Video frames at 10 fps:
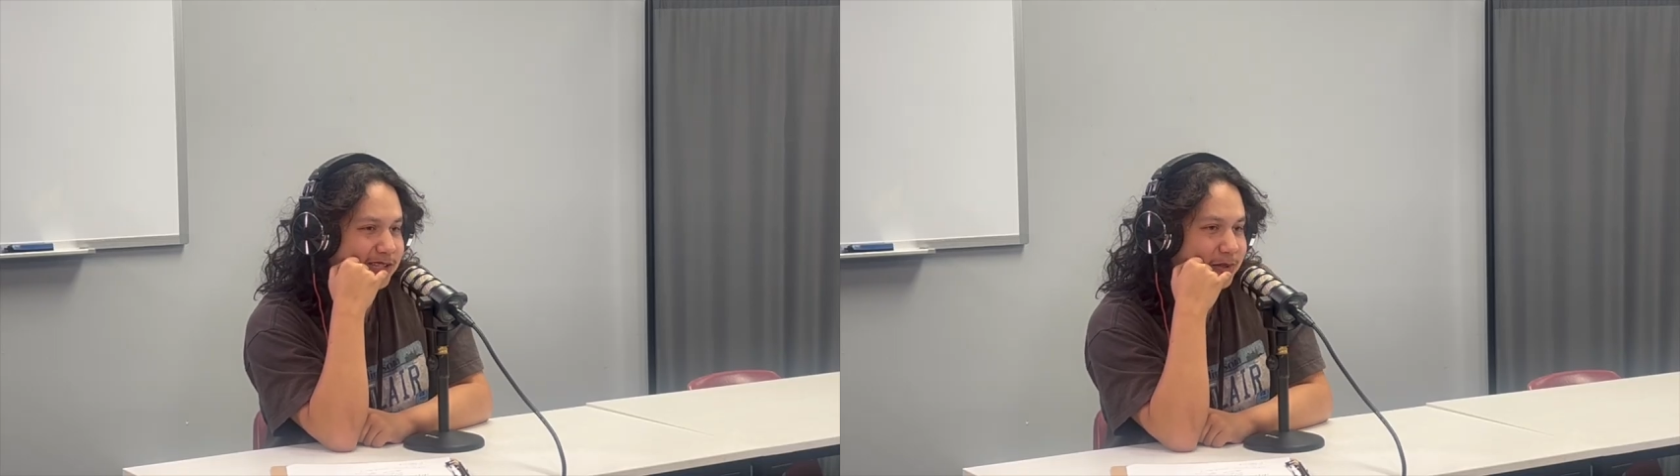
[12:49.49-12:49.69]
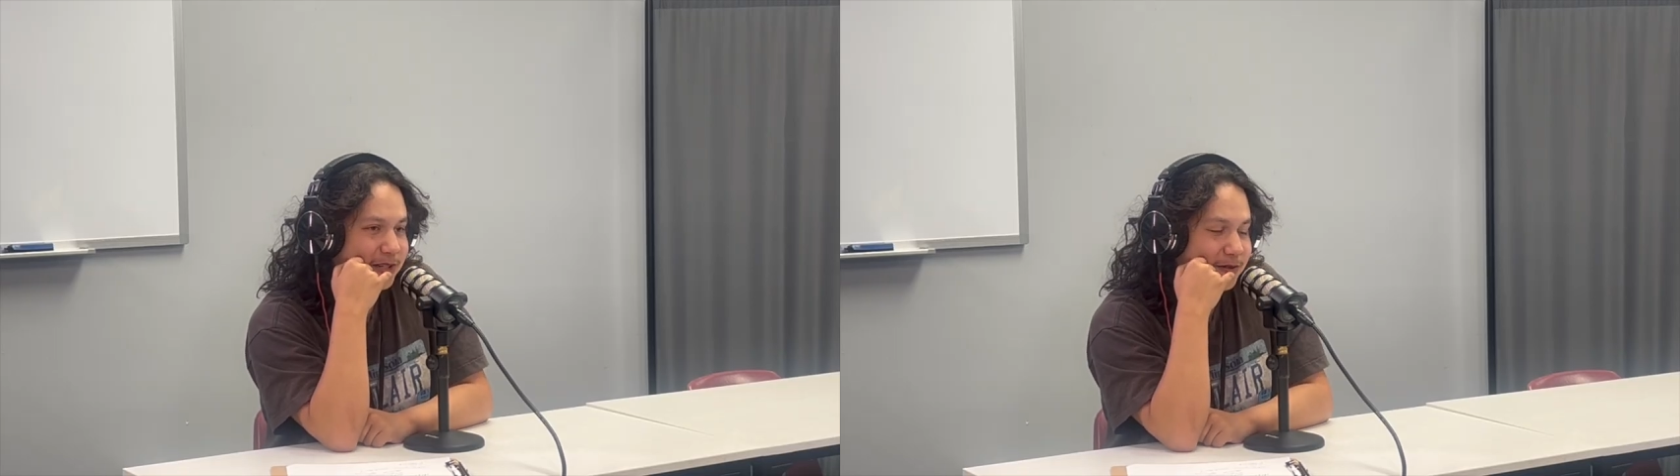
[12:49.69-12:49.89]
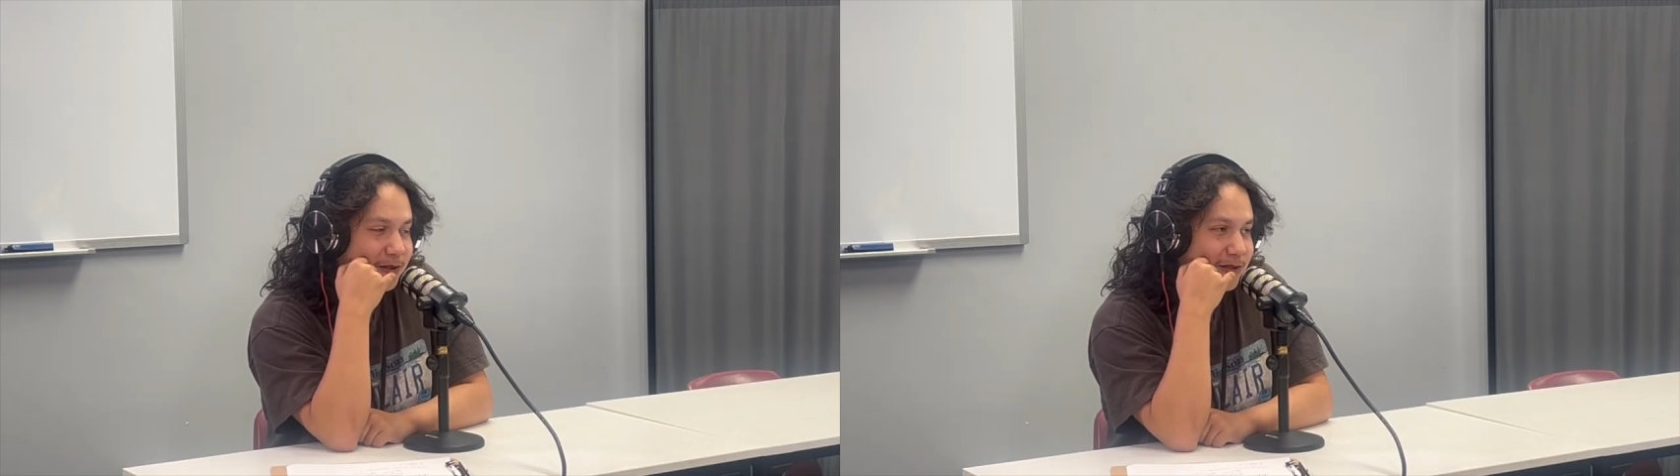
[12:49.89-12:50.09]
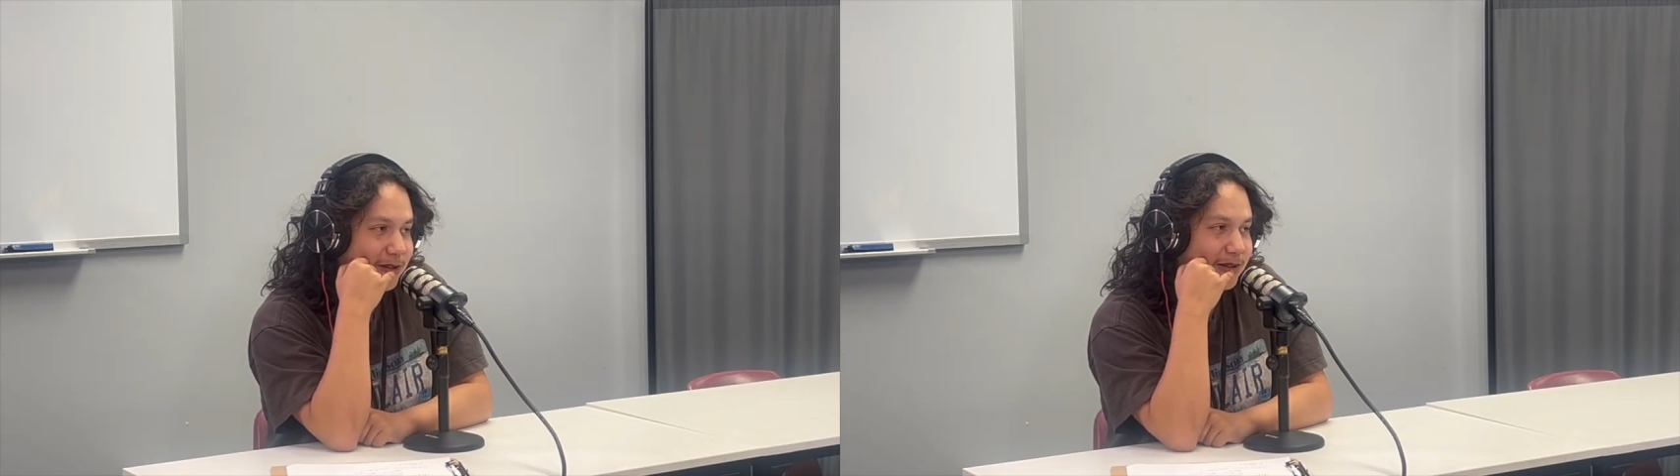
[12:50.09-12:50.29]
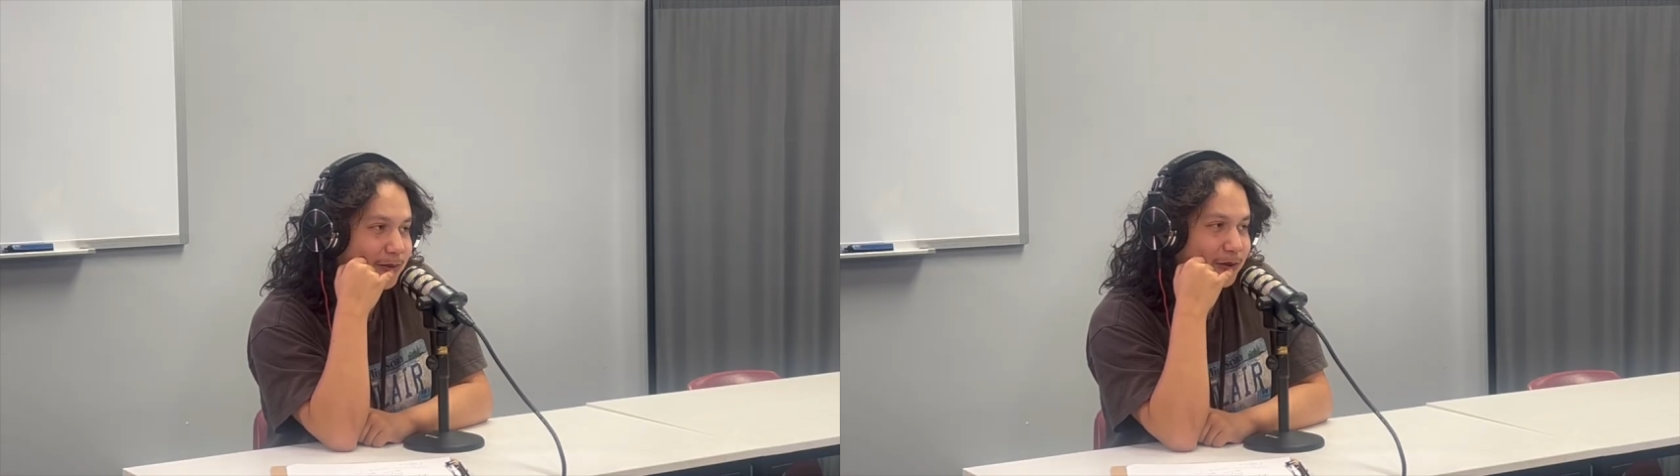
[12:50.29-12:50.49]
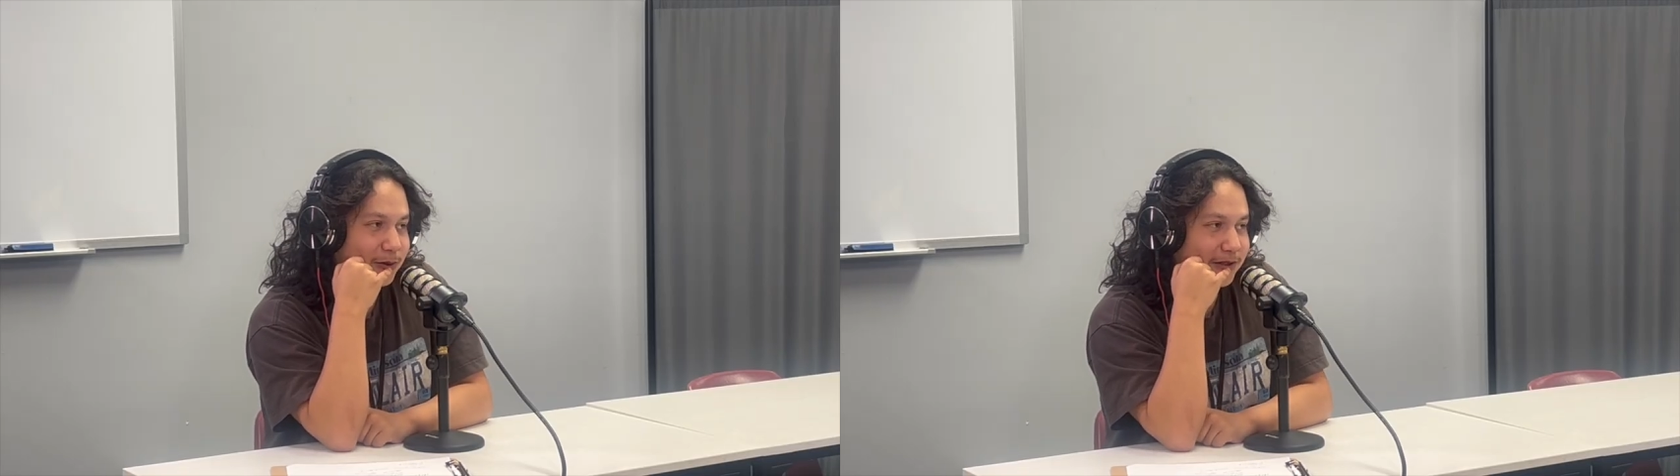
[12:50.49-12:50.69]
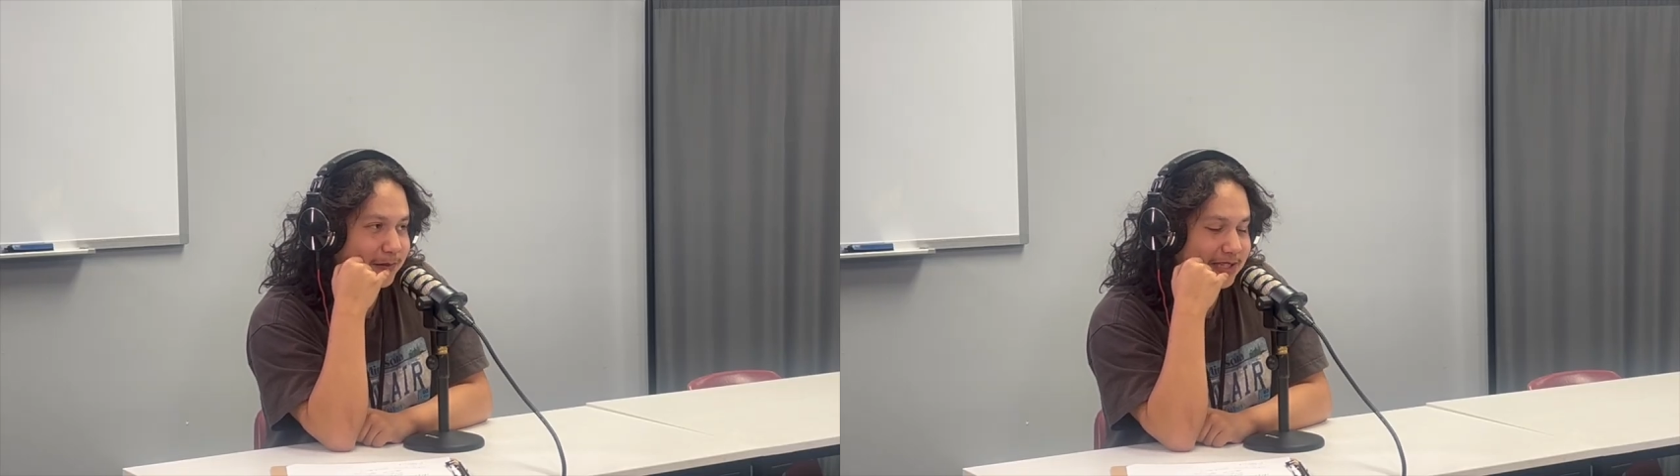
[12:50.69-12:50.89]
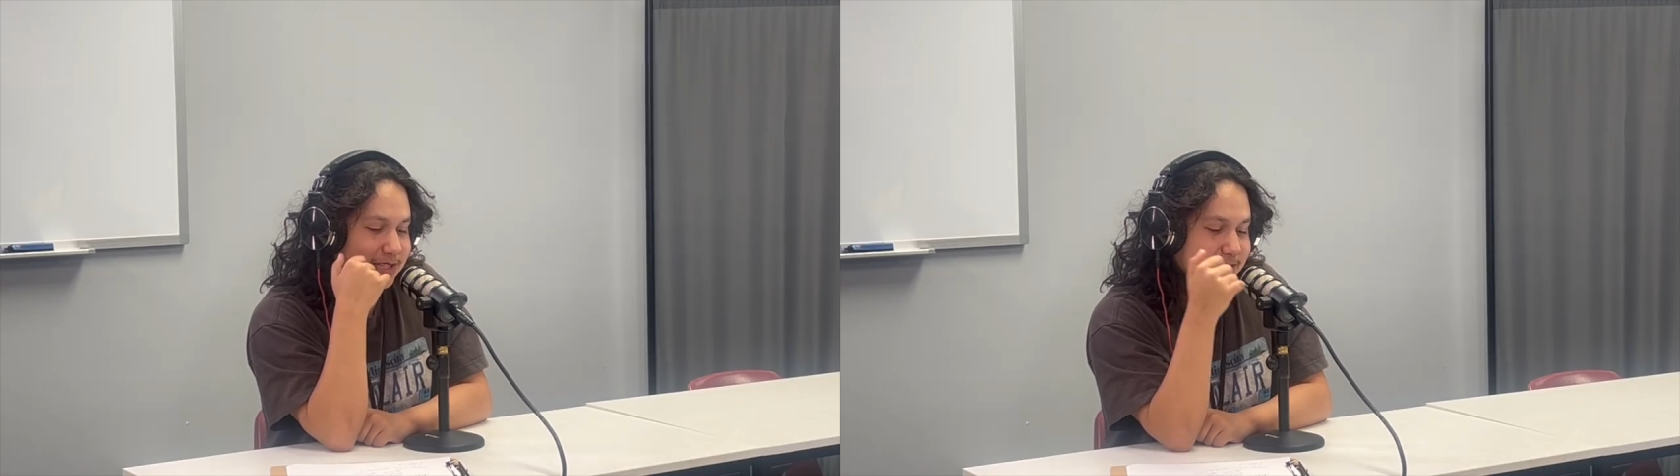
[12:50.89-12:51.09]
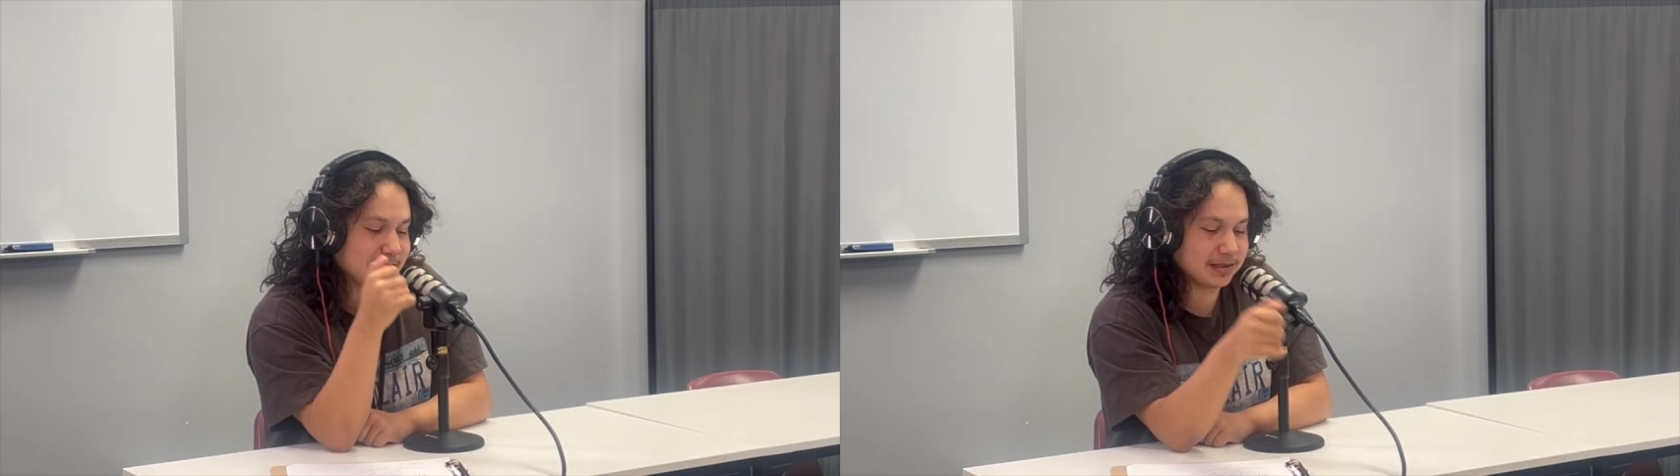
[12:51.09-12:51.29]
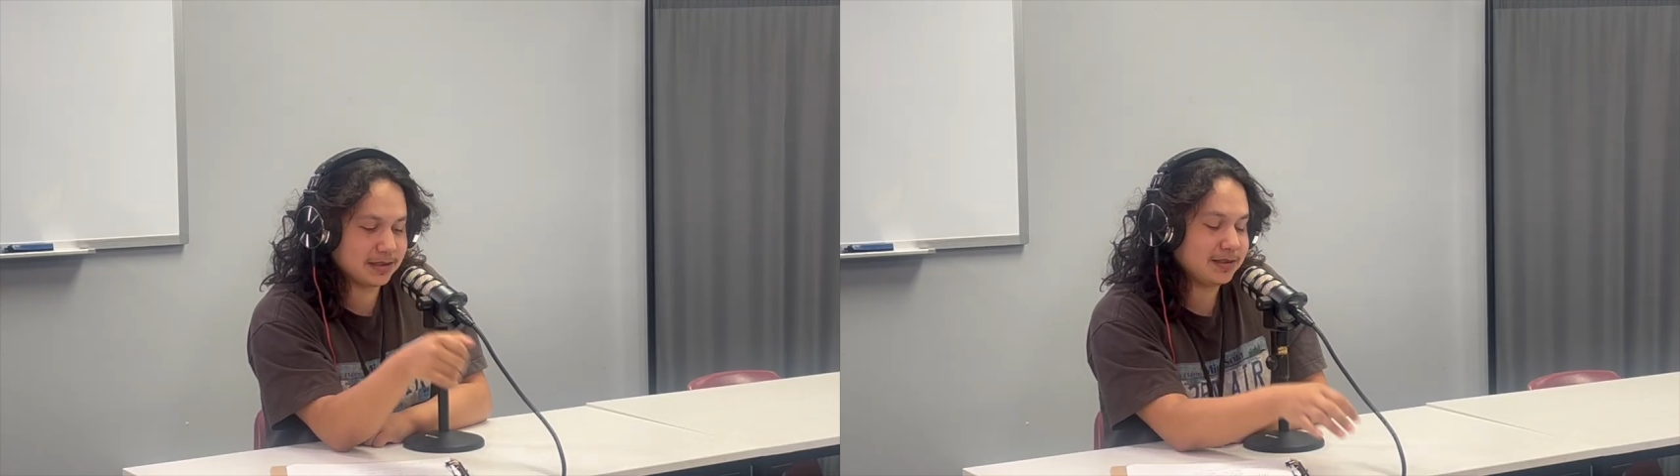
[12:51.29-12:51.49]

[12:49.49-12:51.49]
my first thought was it was going to be like a